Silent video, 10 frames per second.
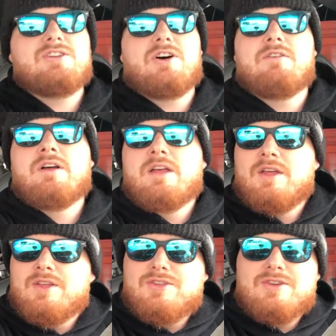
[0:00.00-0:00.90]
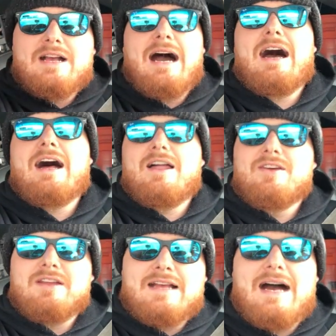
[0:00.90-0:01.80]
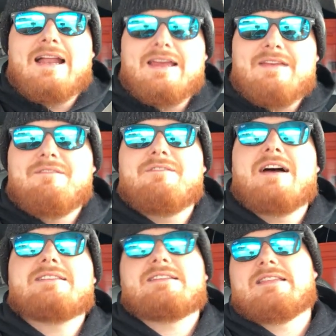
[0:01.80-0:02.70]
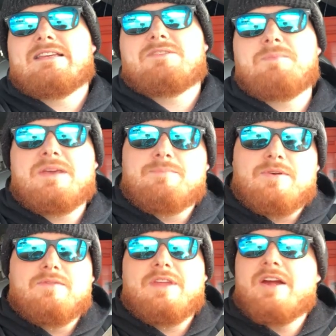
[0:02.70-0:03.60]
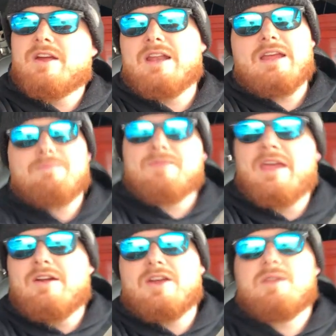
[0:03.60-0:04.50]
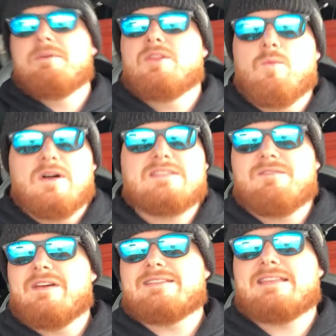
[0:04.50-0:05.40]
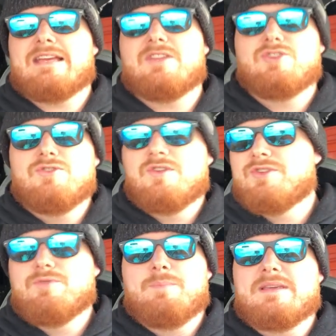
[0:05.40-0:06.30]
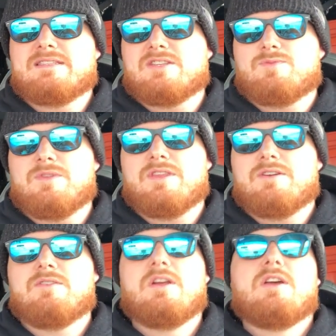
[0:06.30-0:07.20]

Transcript: You know you gotta gotta invest in these people they're gonna they're gonna be the ones investing in you to do business with you